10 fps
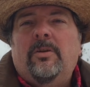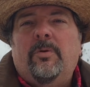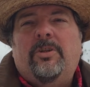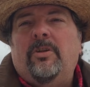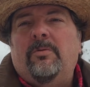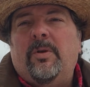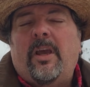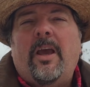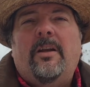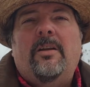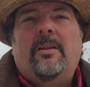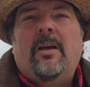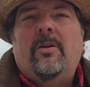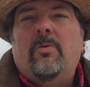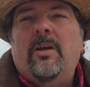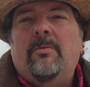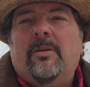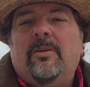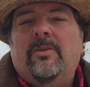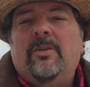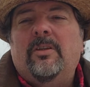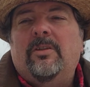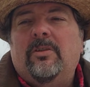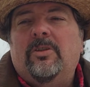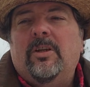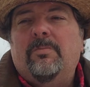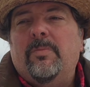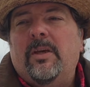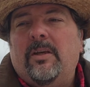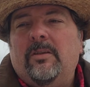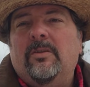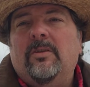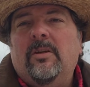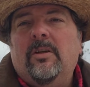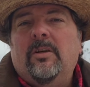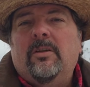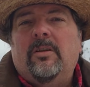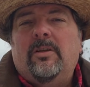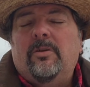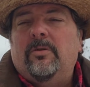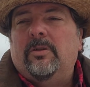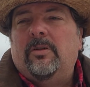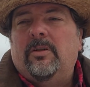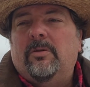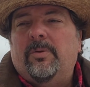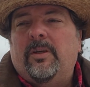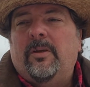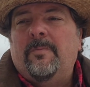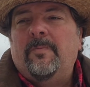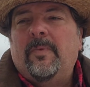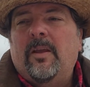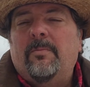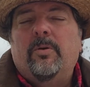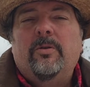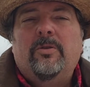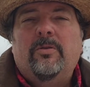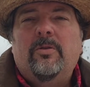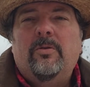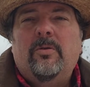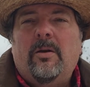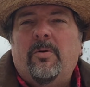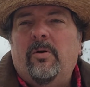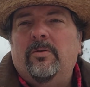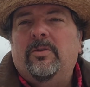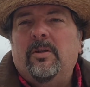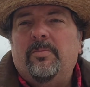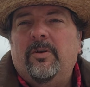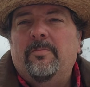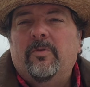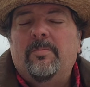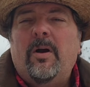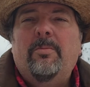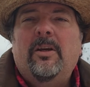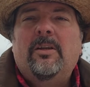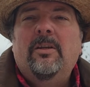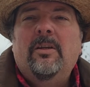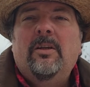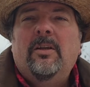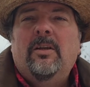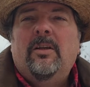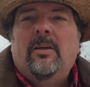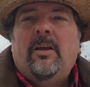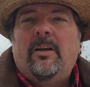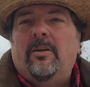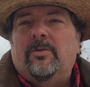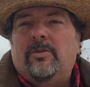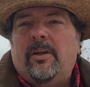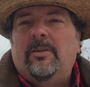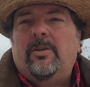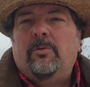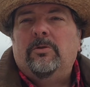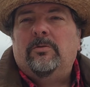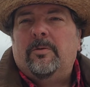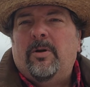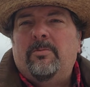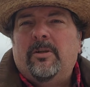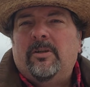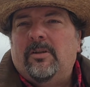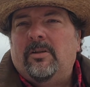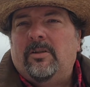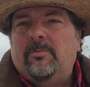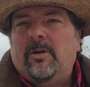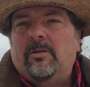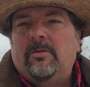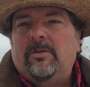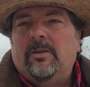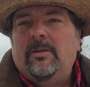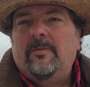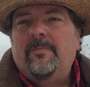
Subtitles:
We shouldn't be handing that away, because citizenship means that you're going to be a person who upholds the republic and understands that we're a republic and not a democracy.